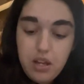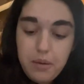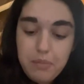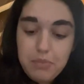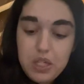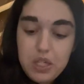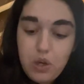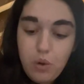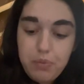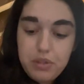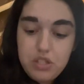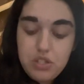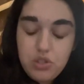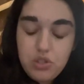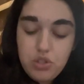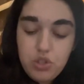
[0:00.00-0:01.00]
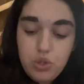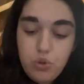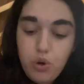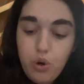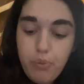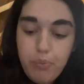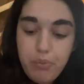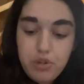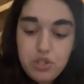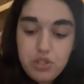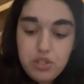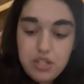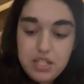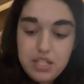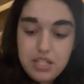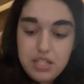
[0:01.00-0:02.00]
be open to new
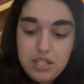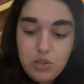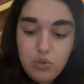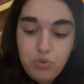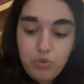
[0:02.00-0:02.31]
opportunities,